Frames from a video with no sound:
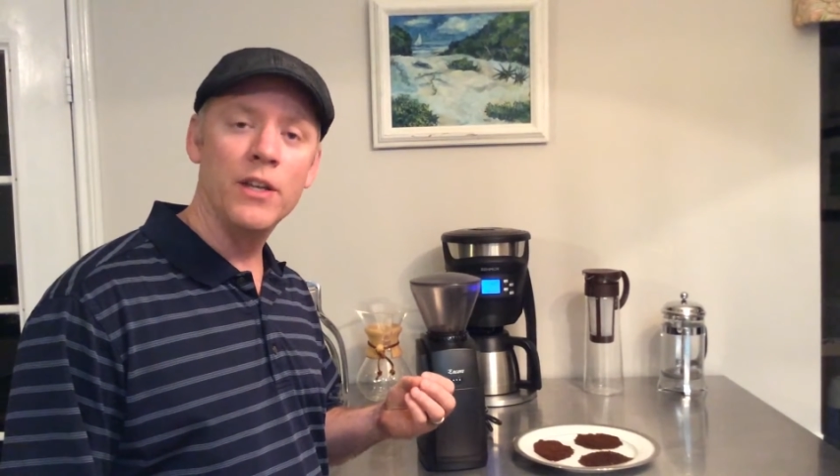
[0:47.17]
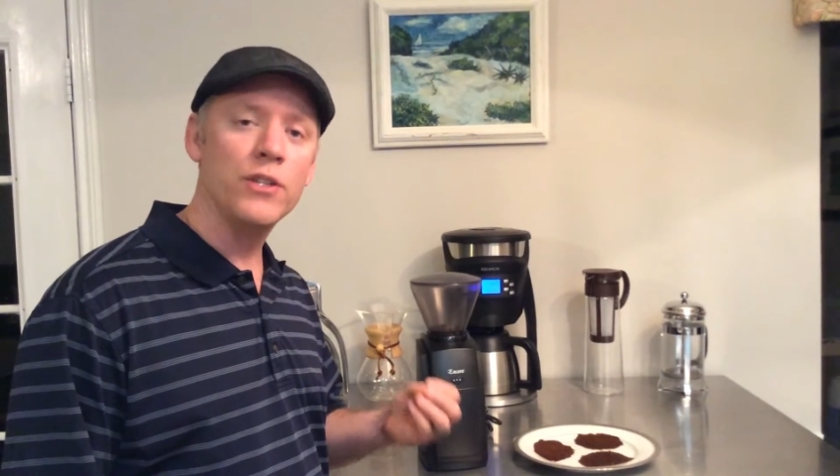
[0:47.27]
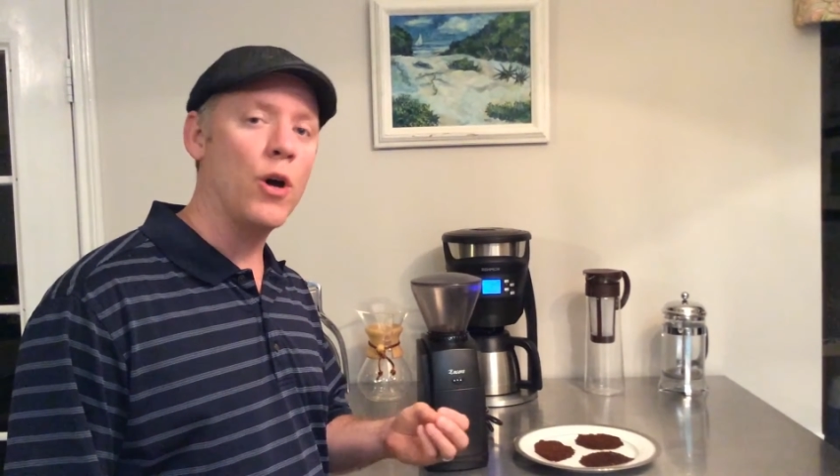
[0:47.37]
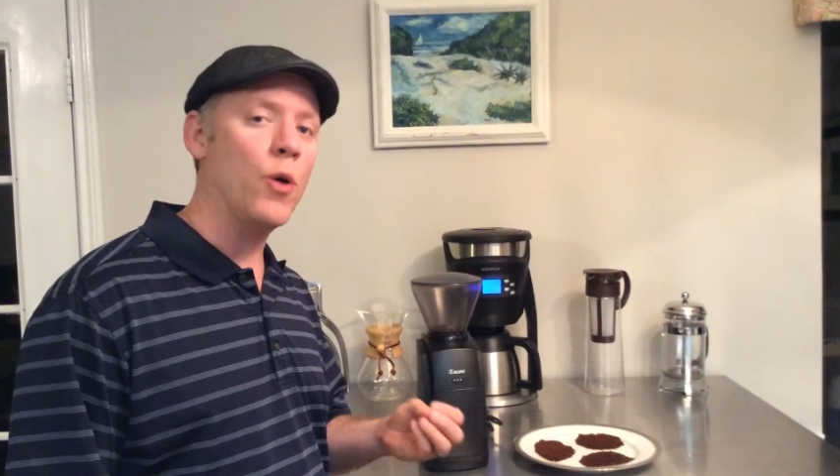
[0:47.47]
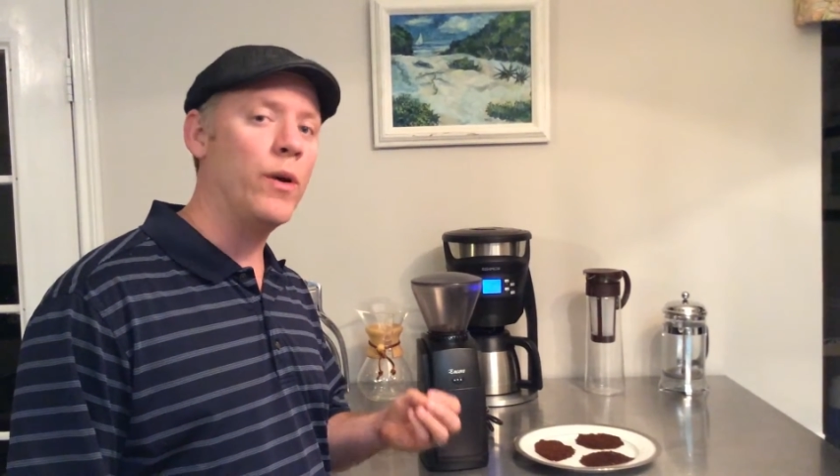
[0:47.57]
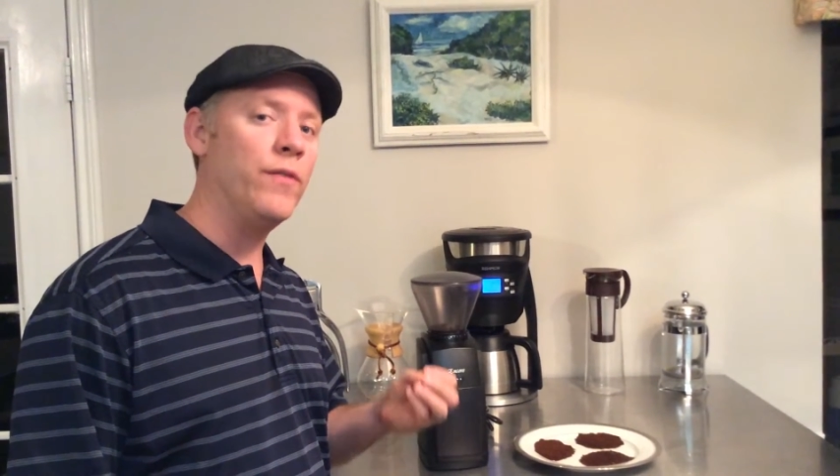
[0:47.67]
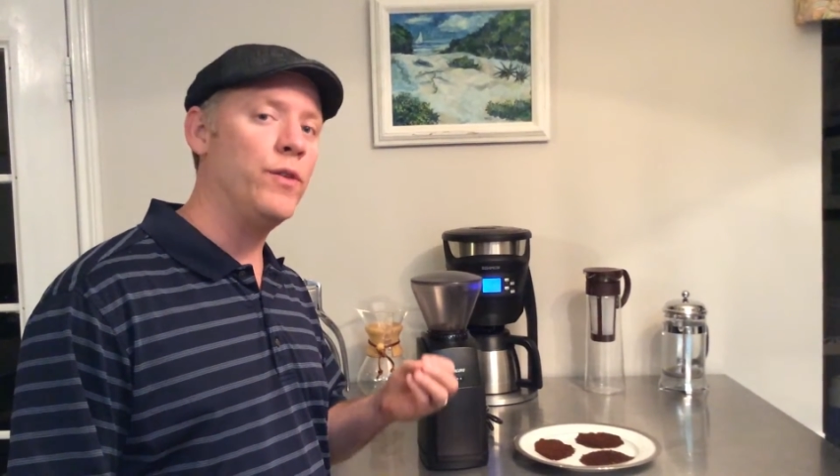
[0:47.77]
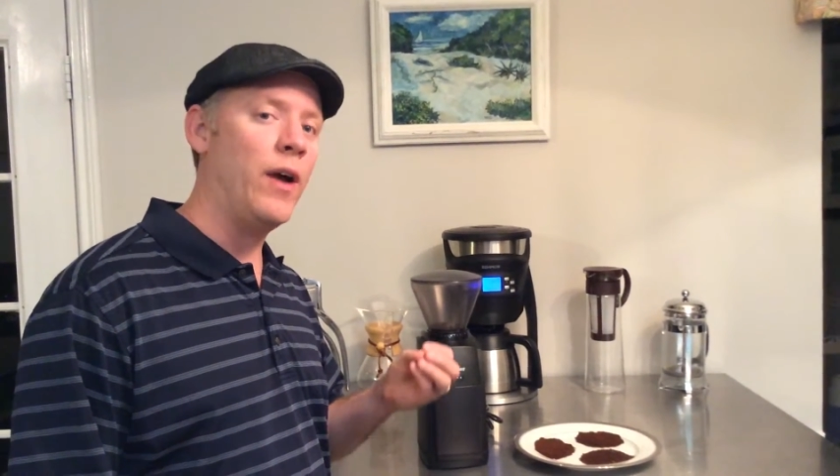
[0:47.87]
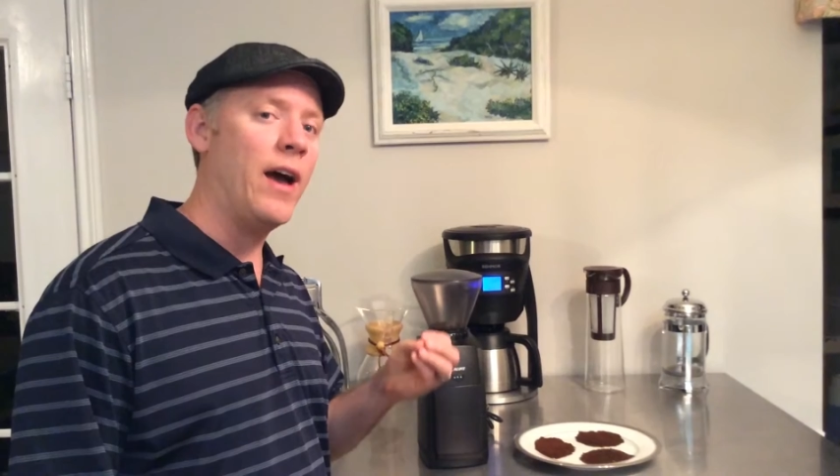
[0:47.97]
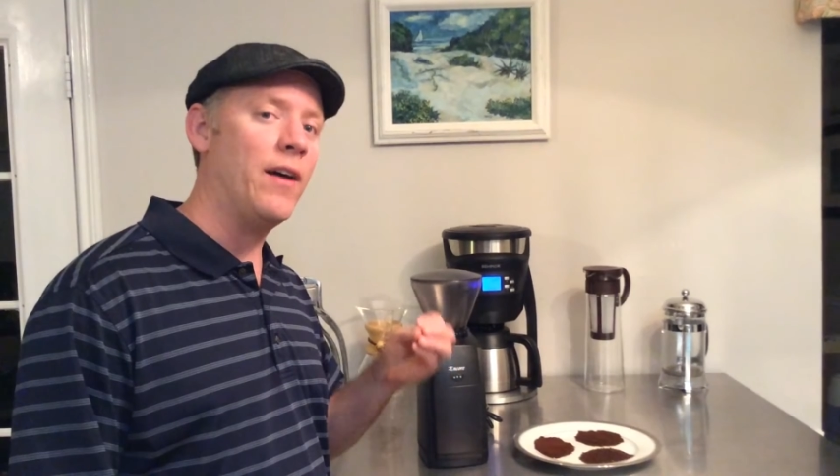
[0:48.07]
So if
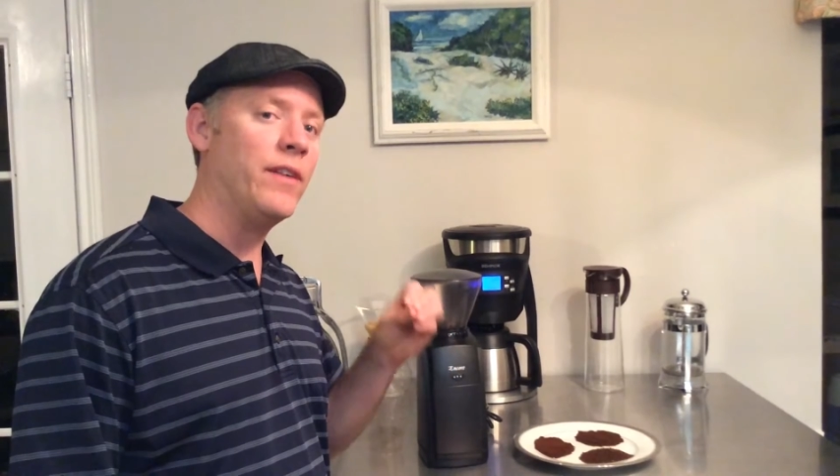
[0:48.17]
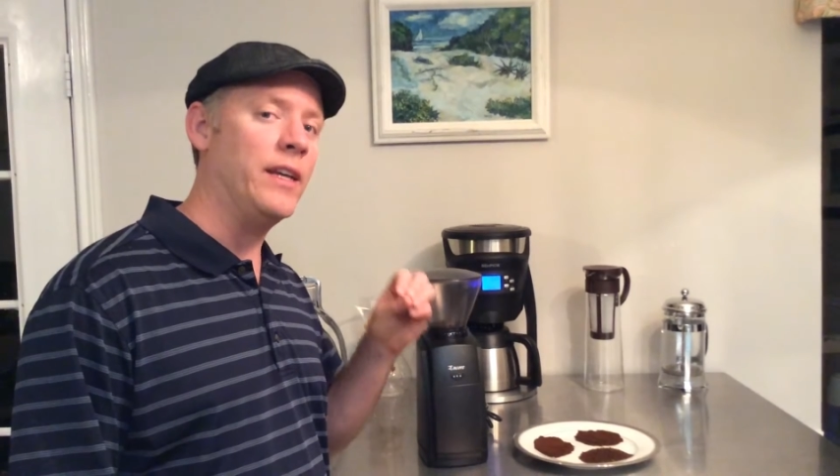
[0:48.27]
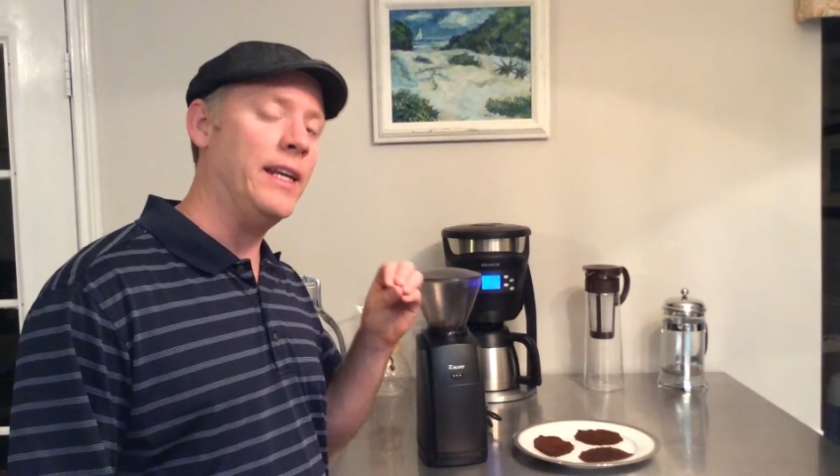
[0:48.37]
you have an